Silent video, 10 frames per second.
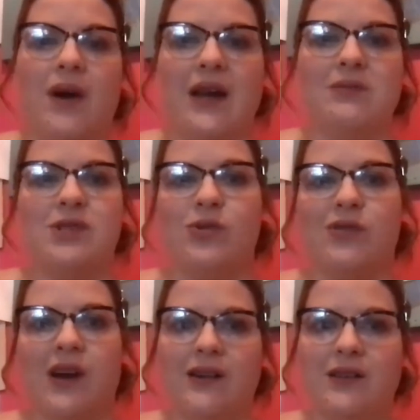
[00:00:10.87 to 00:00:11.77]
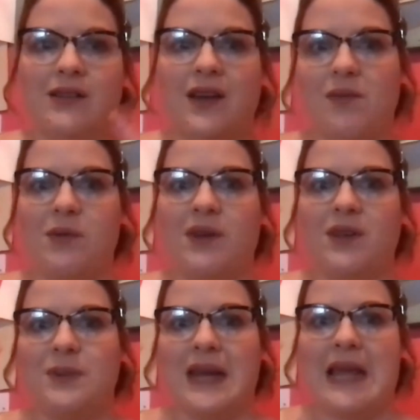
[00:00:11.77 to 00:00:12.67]
My name's Laura. I'm the one
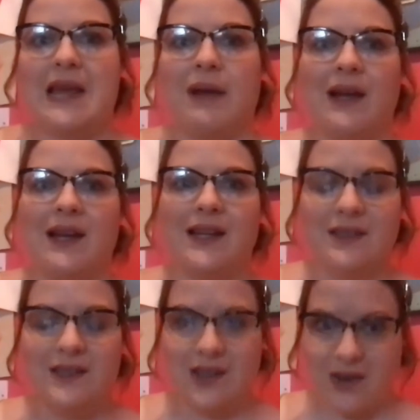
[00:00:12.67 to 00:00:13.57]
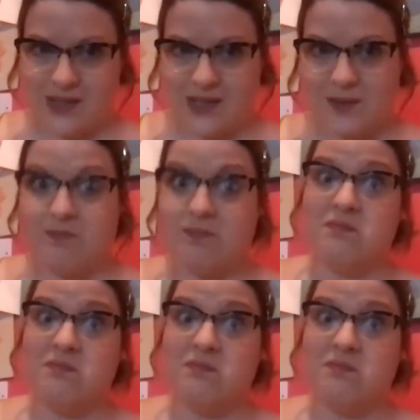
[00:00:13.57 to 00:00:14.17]
that's been emailing. Nice to